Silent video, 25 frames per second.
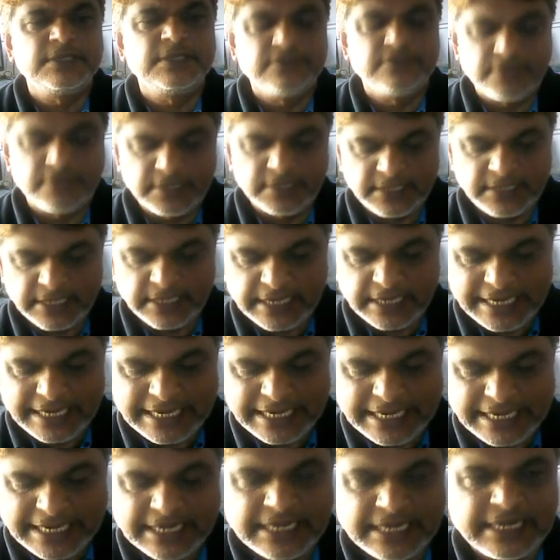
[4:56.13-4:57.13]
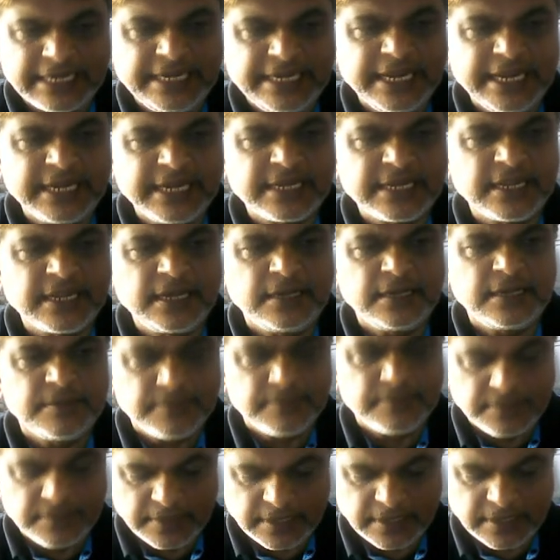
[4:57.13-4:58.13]
abstraction.
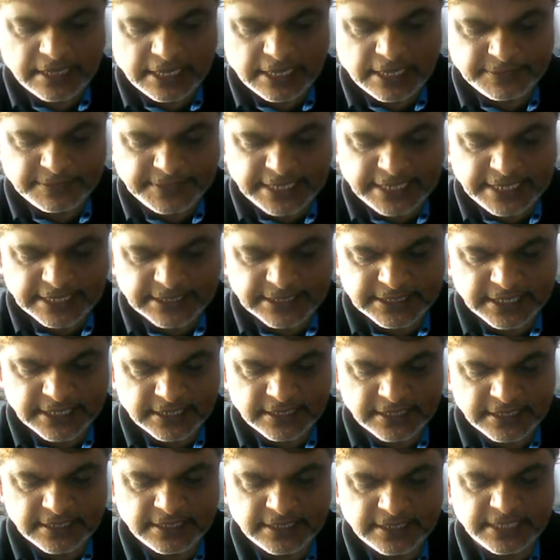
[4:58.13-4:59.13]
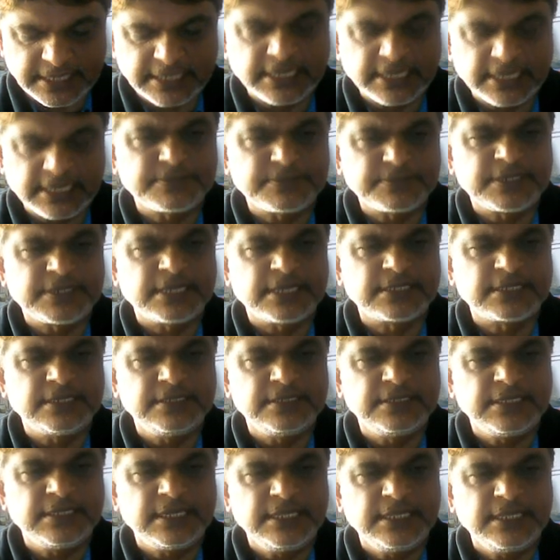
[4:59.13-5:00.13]
These are the important features of
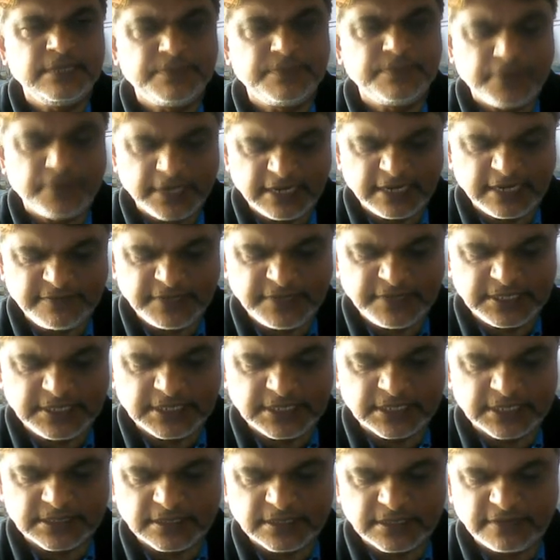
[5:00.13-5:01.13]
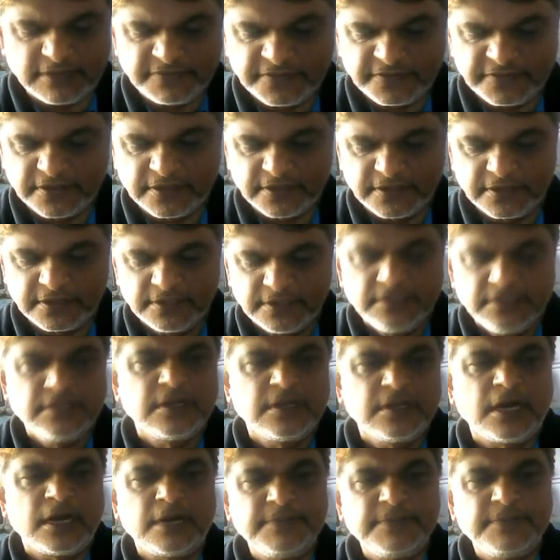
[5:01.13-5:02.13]
object oriented language. Data
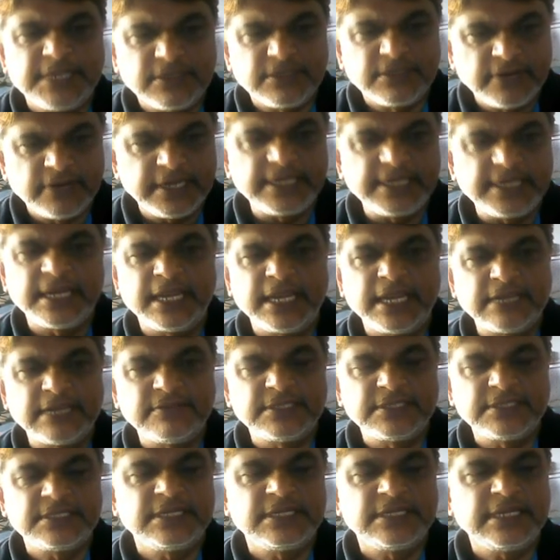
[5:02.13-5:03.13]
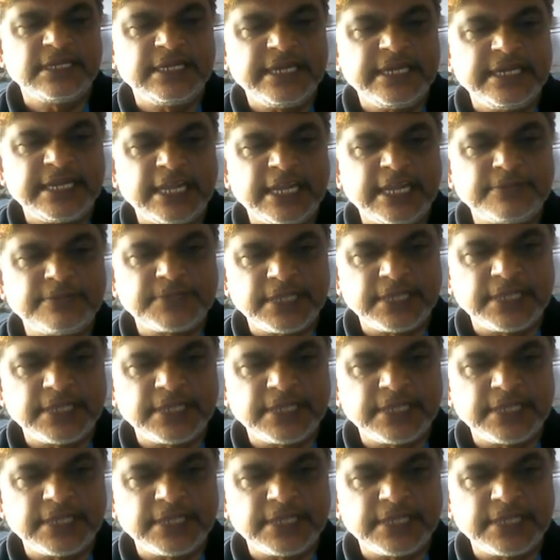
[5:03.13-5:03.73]
abstraction. Actually, what is data abstraction?